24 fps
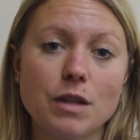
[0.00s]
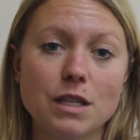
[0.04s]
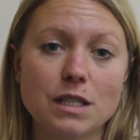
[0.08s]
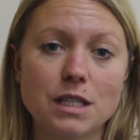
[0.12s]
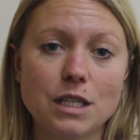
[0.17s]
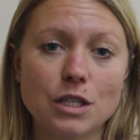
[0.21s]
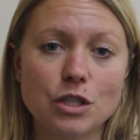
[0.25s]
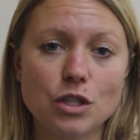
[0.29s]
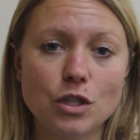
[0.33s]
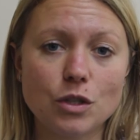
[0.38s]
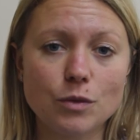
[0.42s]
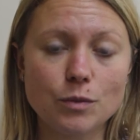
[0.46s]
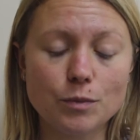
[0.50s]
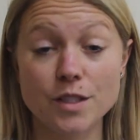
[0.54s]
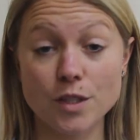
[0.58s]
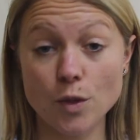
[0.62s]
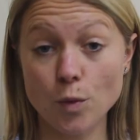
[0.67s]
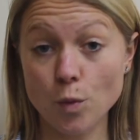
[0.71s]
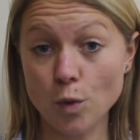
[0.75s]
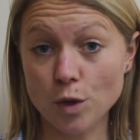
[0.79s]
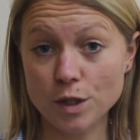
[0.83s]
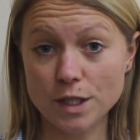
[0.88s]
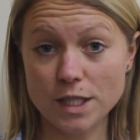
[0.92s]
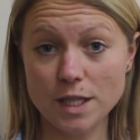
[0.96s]
this issue. So
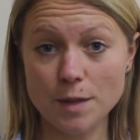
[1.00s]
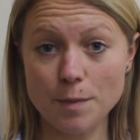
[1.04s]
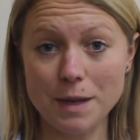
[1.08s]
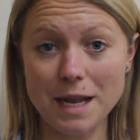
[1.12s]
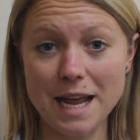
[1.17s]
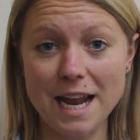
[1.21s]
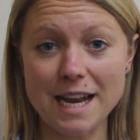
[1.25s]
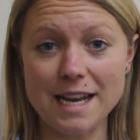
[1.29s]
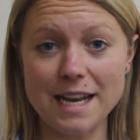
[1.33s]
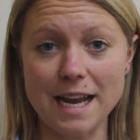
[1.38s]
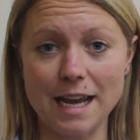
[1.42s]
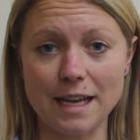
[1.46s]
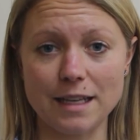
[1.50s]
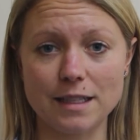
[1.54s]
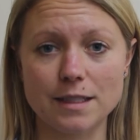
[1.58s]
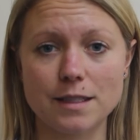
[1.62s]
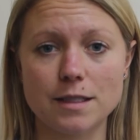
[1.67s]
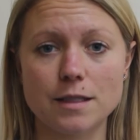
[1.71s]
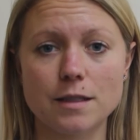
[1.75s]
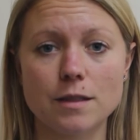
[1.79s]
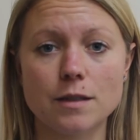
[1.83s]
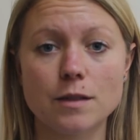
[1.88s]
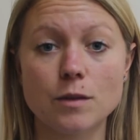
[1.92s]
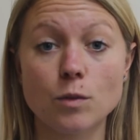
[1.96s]
what's the plan
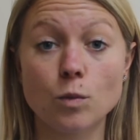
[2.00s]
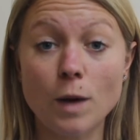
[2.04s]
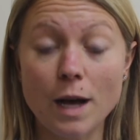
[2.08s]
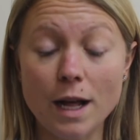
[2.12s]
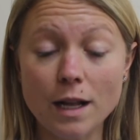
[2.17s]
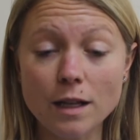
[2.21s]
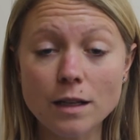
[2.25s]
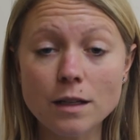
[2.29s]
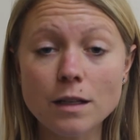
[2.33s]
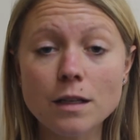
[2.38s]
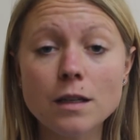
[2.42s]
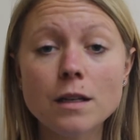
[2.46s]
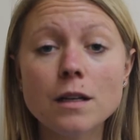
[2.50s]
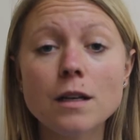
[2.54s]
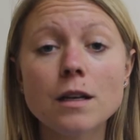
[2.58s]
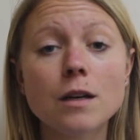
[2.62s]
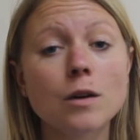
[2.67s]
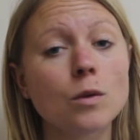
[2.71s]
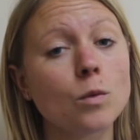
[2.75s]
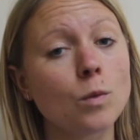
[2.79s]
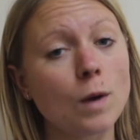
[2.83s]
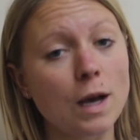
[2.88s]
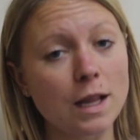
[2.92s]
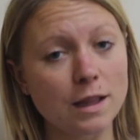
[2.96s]
next? Well,
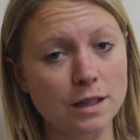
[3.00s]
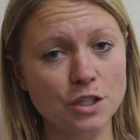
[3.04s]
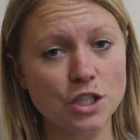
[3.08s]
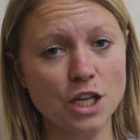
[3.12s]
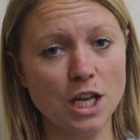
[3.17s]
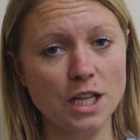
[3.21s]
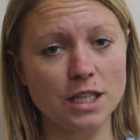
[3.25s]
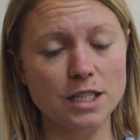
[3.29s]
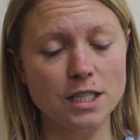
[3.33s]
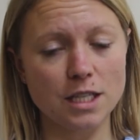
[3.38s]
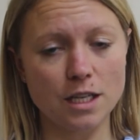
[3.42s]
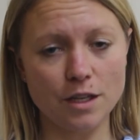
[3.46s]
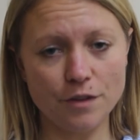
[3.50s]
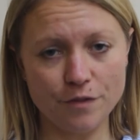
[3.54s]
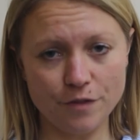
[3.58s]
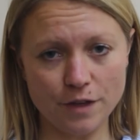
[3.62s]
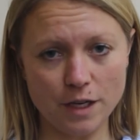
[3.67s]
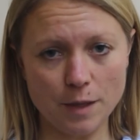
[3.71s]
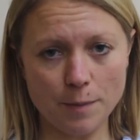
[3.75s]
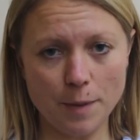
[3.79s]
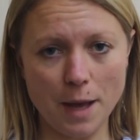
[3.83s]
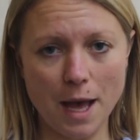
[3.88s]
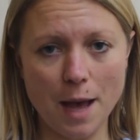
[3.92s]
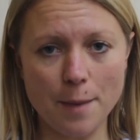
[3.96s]
while the Chancellor,
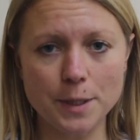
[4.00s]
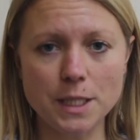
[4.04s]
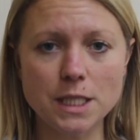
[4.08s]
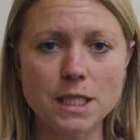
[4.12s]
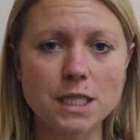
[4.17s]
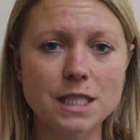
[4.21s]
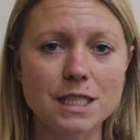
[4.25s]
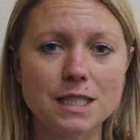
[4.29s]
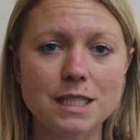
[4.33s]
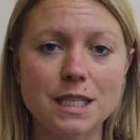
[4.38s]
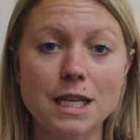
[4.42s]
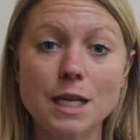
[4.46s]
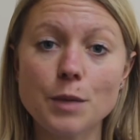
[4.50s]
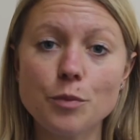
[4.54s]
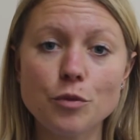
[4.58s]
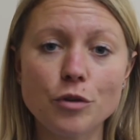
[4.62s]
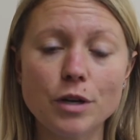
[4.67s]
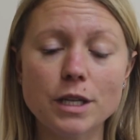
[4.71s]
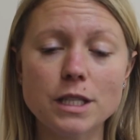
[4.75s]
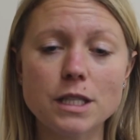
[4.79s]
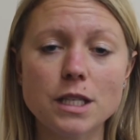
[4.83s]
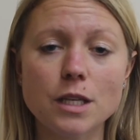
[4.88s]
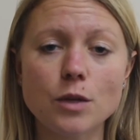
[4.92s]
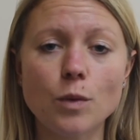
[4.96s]
Philip Hammond, is
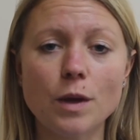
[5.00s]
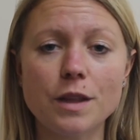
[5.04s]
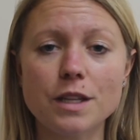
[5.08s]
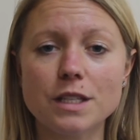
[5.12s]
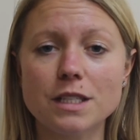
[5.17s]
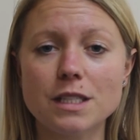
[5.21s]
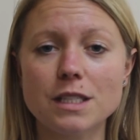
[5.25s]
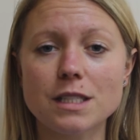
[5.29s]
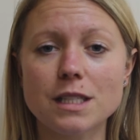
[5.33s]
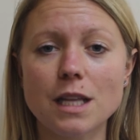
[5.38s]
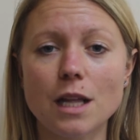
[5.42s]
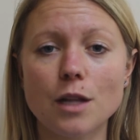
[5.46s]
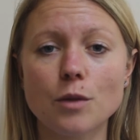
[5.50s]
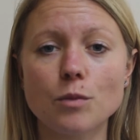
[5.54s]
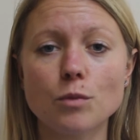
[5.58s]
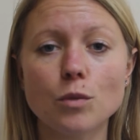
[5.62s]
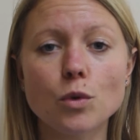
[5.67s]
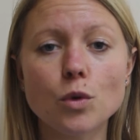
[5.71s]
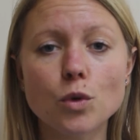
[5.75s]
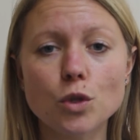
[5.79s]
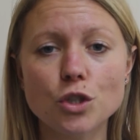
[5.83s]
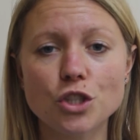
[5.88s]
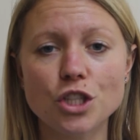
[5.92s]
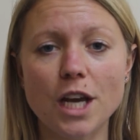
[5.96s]
deliberating whether to sell
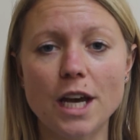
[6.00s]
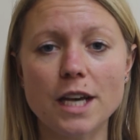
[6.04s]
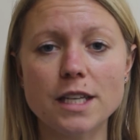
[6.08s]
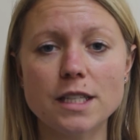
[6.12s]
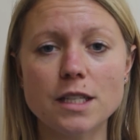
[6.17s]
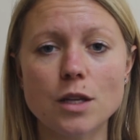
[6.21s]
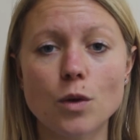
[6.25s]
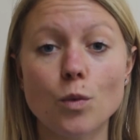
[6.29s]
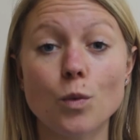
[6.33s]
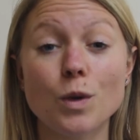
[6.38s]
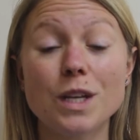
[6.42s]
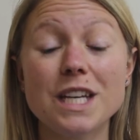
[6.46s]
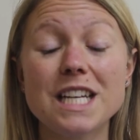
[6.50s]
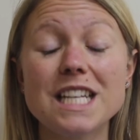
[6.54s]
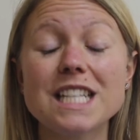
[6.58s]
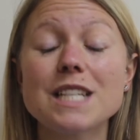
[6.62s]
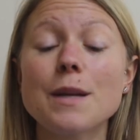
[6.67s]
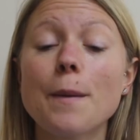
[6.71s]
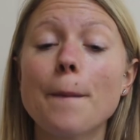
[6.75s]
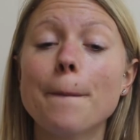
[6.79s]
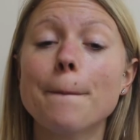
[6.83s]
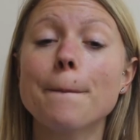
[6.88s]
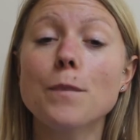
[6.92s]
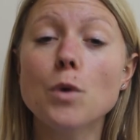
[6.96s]
more shares, we need
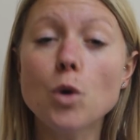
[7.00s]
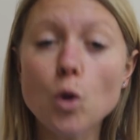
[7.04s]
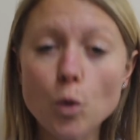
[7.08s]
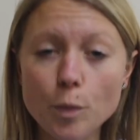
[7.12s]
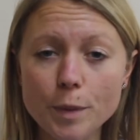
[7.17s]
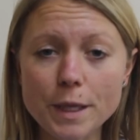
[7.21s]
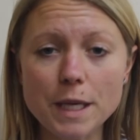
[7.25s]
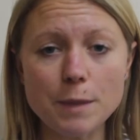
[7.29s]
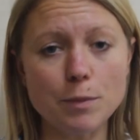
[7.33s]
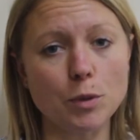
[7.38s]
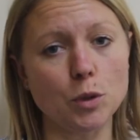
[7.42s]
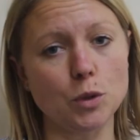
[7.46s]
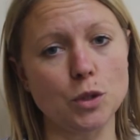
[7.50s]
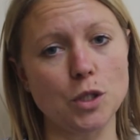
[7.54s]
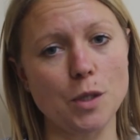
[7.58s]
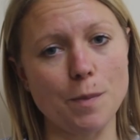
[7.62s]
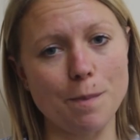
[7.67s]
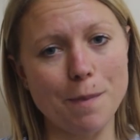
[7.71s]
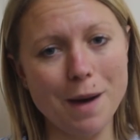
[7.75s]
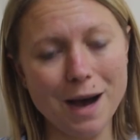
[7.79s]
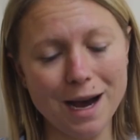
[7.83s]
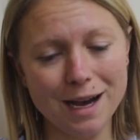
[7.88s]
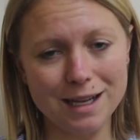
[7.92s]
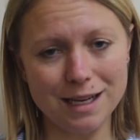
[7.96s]
more people to
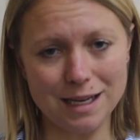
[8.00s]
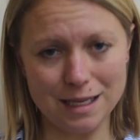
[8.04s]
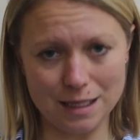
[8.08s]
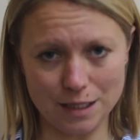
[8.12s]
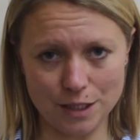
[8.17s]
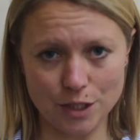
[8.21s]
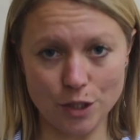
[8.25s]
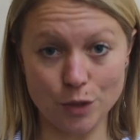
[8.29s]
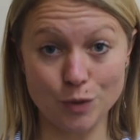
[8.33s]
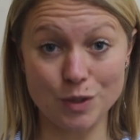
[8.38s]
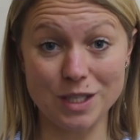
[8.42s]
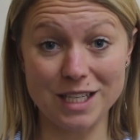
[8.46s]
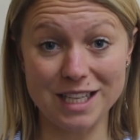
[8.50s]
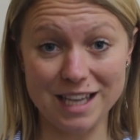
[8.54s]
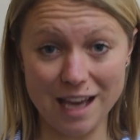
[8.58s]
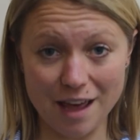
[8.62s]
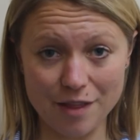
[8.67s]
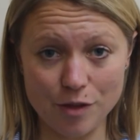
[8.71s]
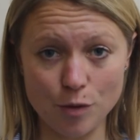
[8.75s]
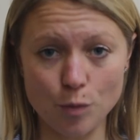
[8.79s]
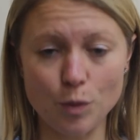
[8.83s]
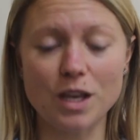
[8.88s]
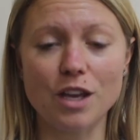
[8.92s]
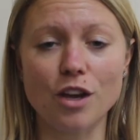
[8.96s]
pile in so
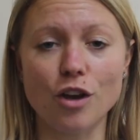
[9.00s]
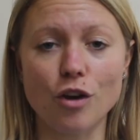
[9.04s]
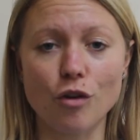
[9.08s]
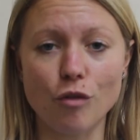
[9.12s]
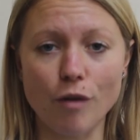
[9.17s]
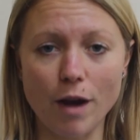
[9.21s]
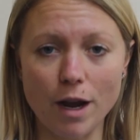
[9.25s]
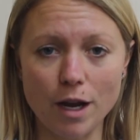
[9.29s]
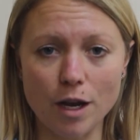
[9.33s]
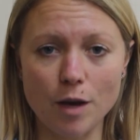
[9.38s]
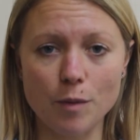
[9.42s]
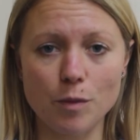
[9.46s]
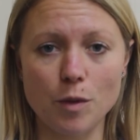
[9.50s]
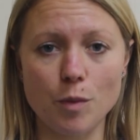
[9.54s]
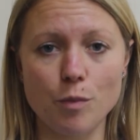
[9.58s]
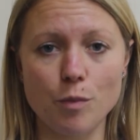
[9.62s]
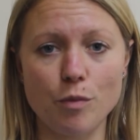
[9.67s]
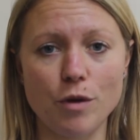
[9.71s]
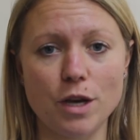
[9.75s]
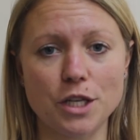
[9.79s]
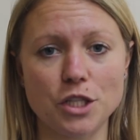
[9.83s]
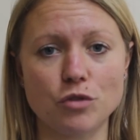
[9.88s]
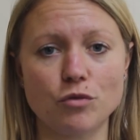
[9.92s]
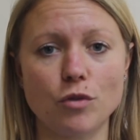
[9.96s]
together we can crank up the
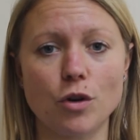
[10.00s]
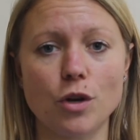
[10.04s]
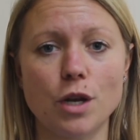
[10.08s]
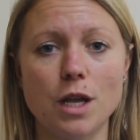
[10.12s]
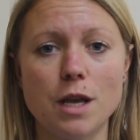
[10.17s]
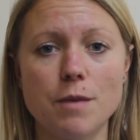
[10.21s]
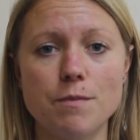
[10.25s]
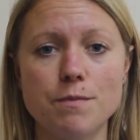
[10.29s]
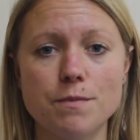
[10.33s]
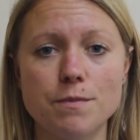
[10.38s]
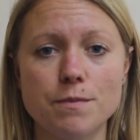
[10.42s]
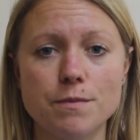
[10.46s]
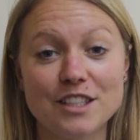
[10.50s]
pressure on him.